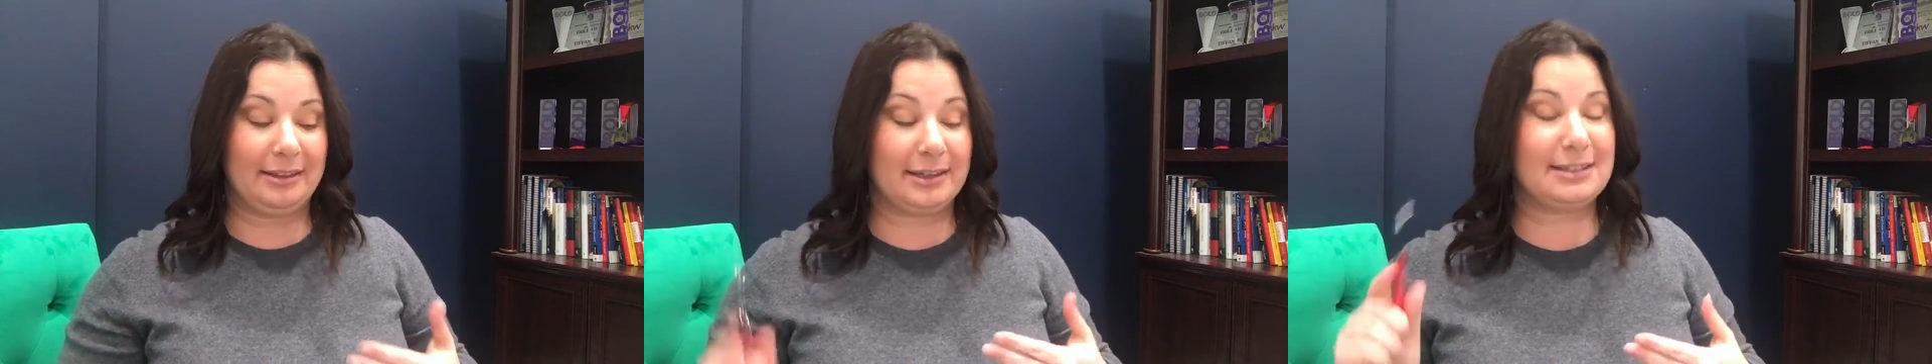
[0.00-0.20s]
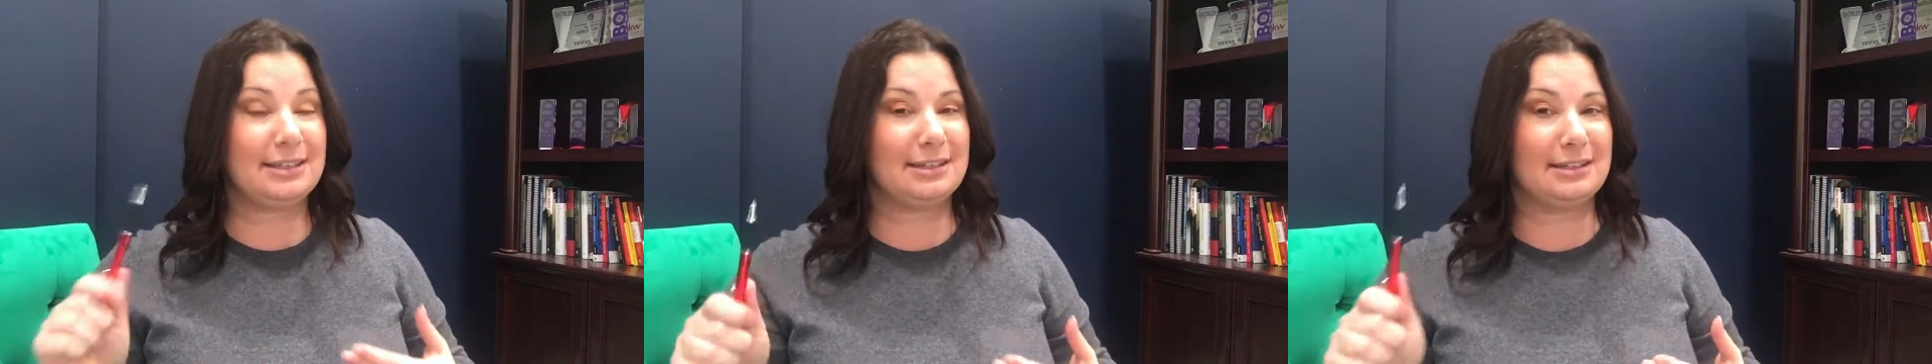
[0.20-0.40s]

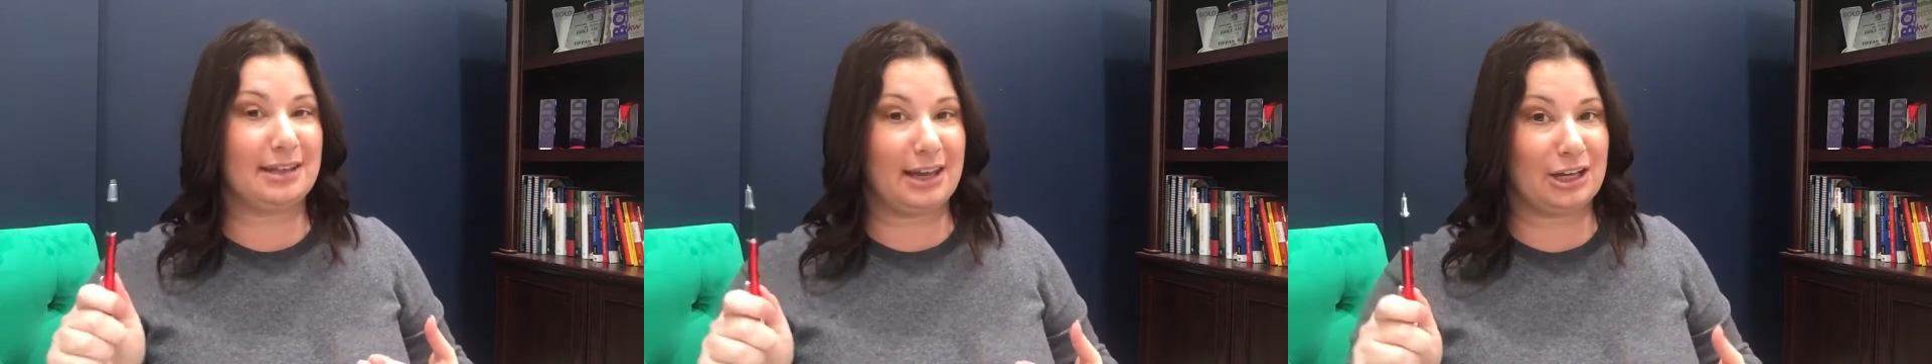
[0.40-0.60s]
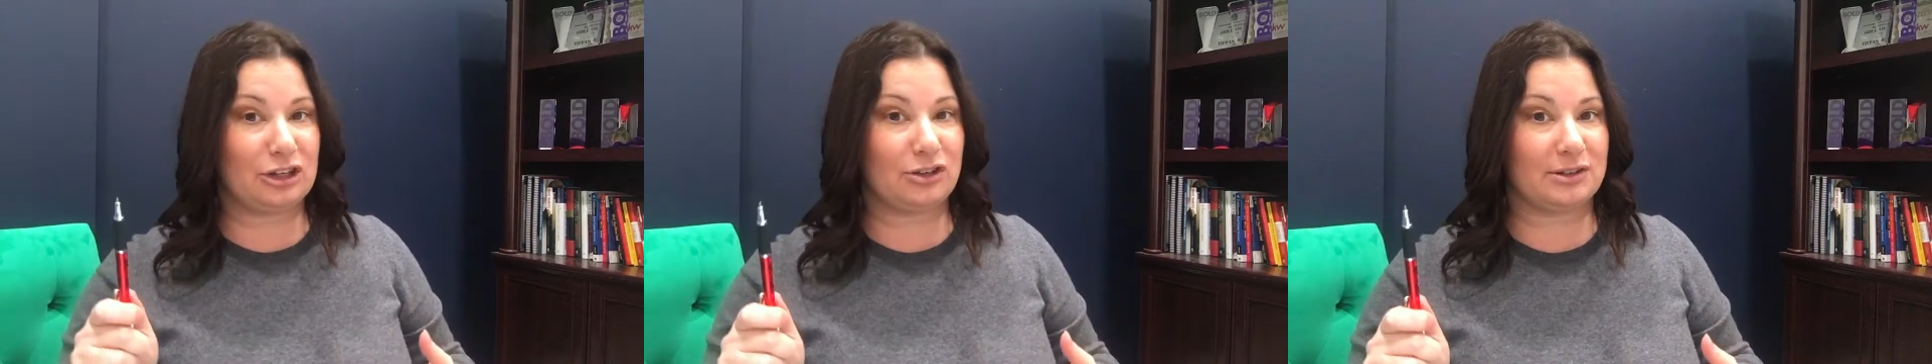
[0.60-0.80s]
This is
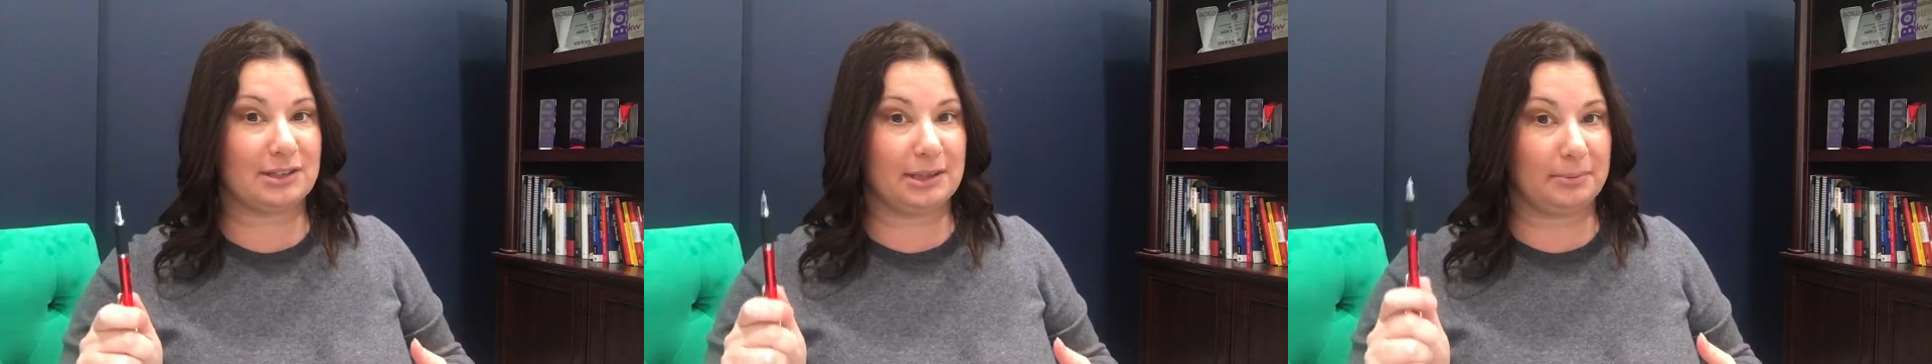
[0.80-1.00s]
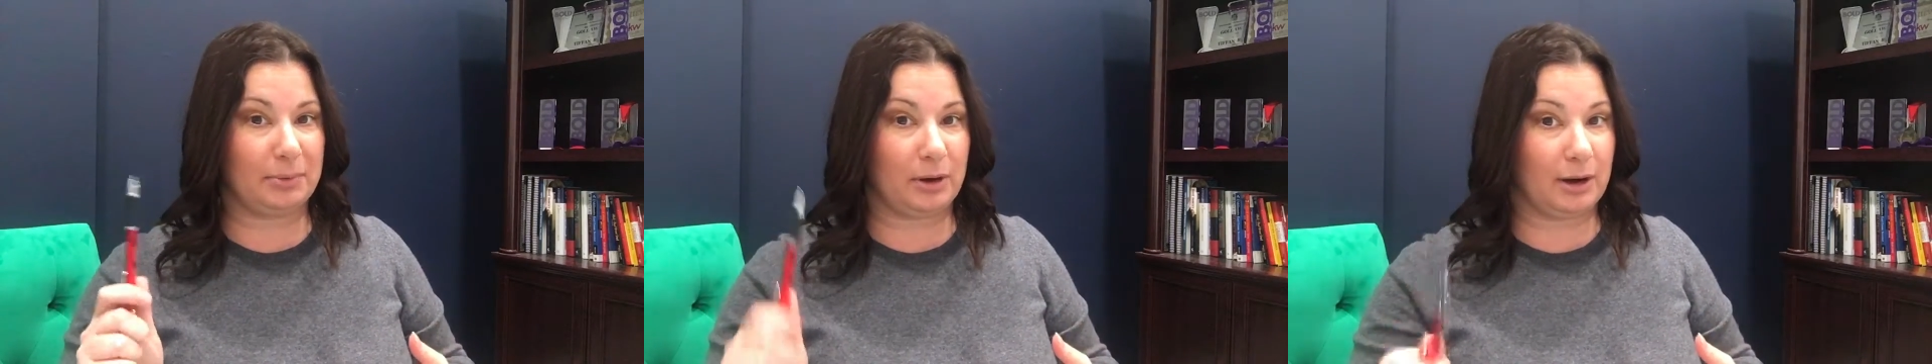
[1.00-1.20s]
the
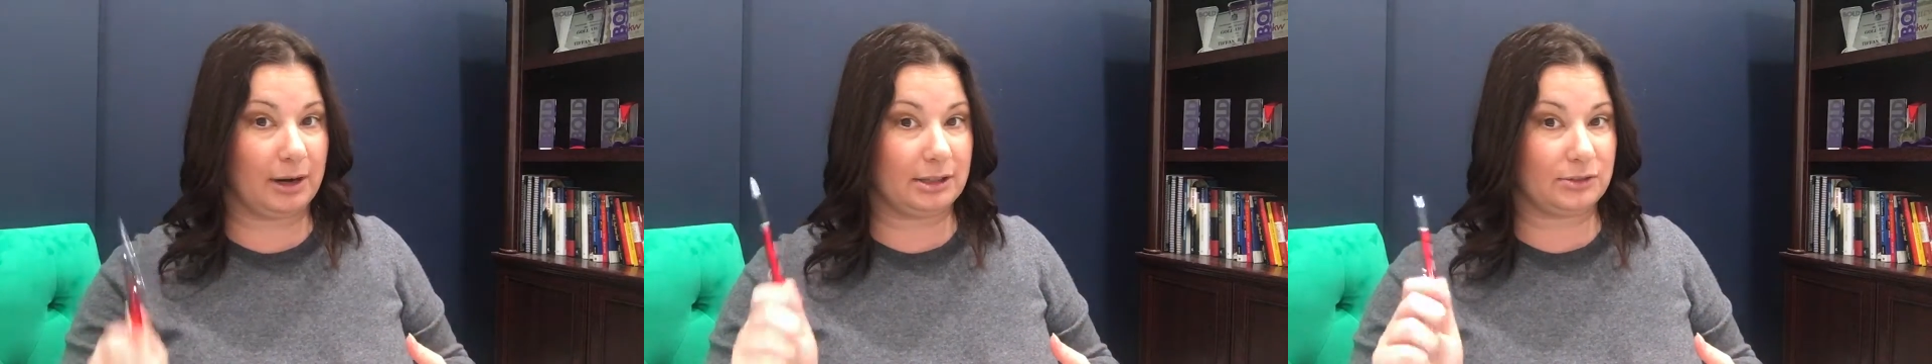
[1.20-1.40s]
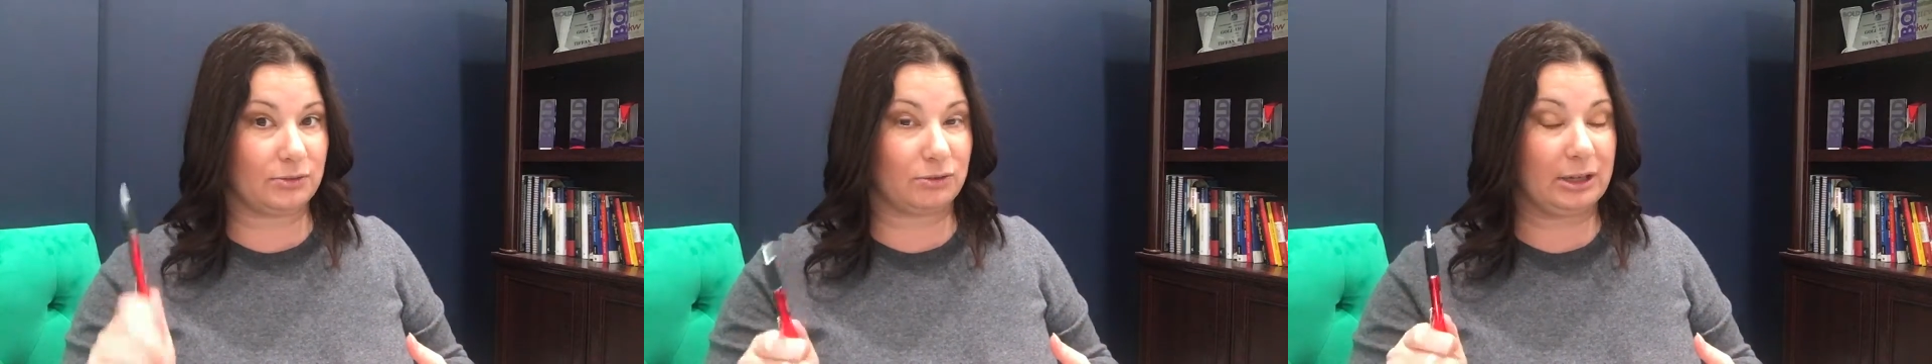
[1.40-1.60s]
interesting
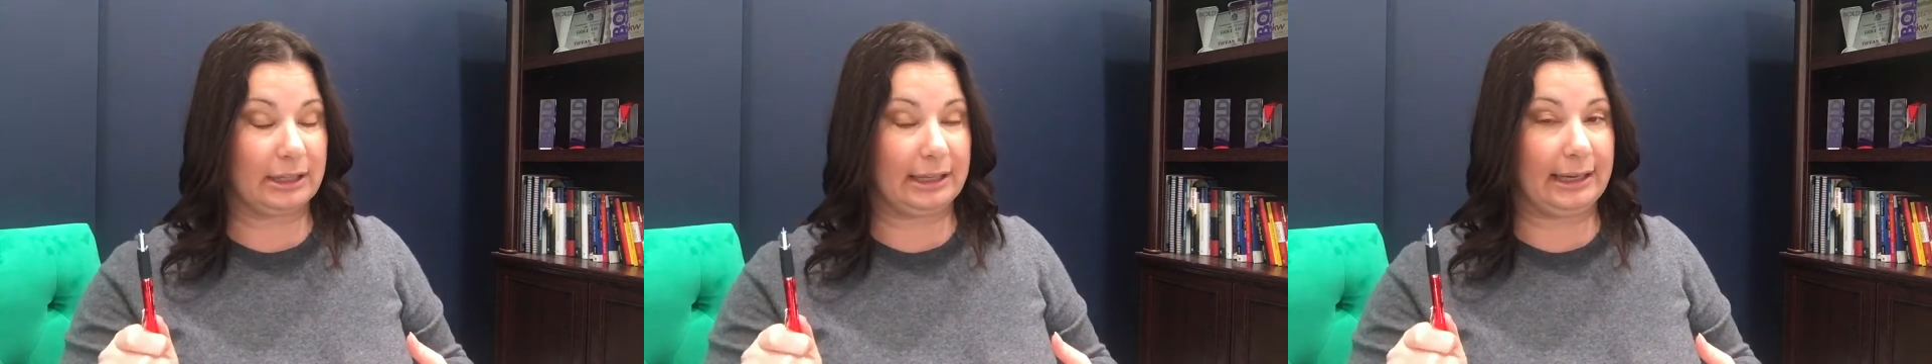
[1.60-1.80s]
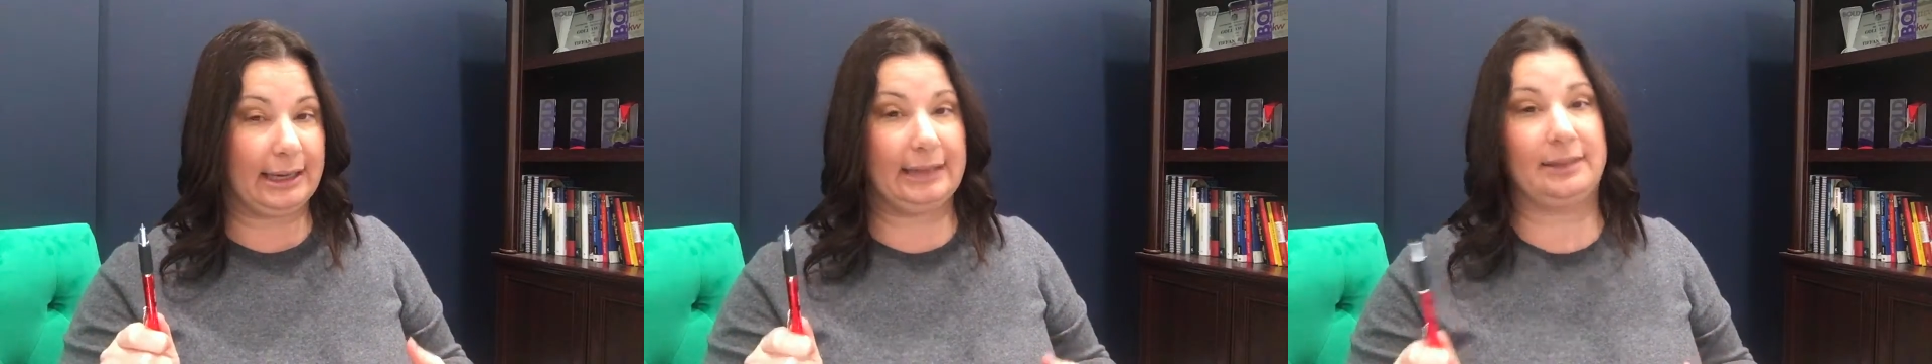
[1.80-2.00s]
part to
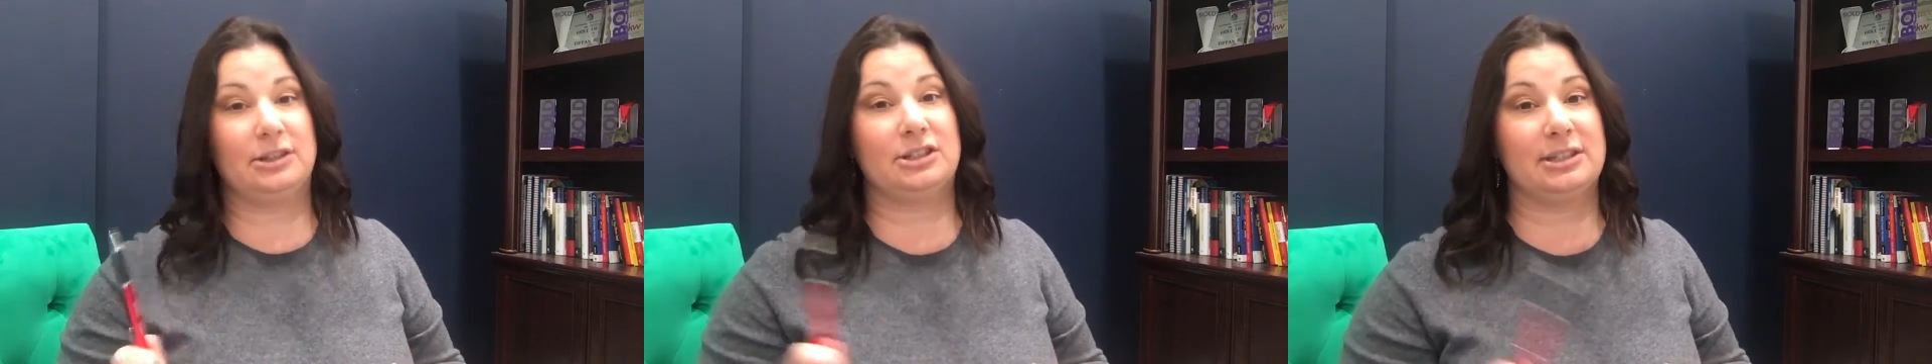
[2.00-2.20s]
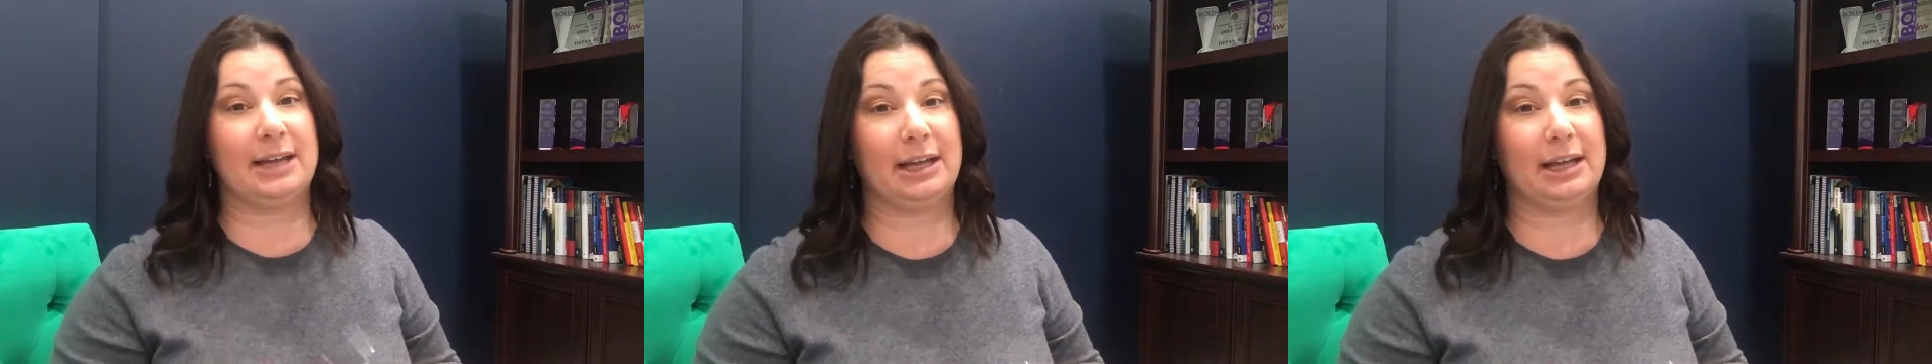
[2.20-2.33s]
really get your